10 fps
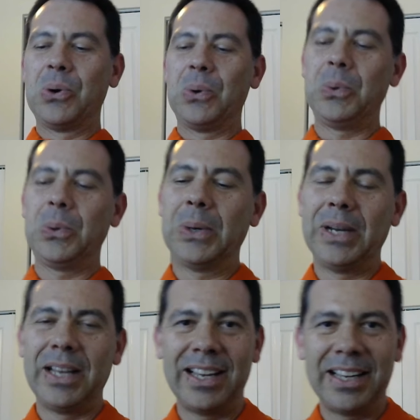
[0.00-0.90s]
Well,
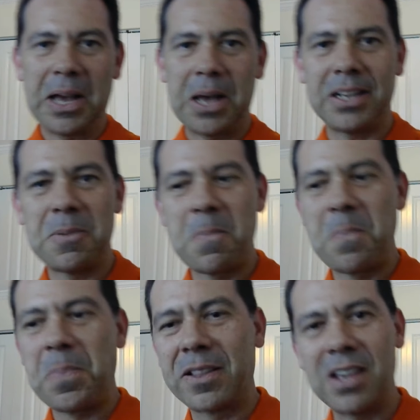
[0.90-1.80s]
I
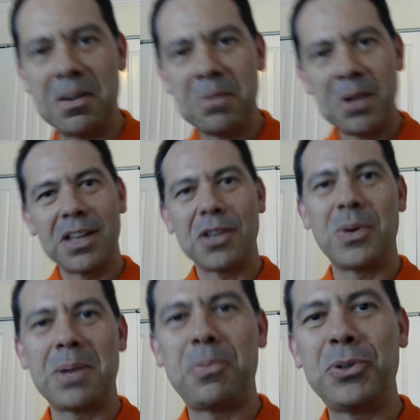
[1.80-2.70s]
you
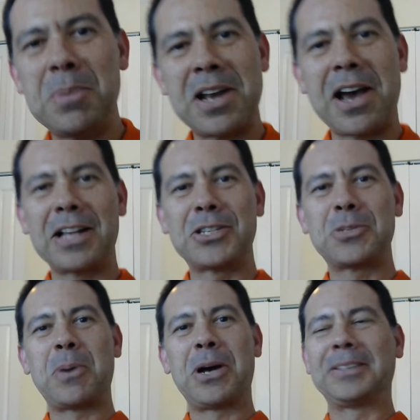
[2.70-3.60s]
want to put me in a hot spot.